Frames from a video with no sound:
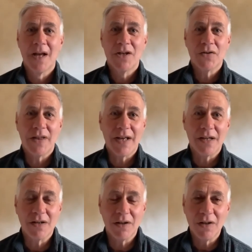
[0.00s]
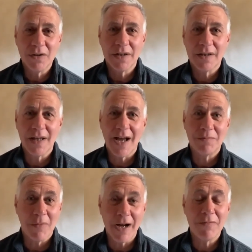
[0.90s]
So they concluded that
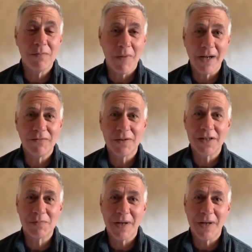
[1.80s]
mindfulness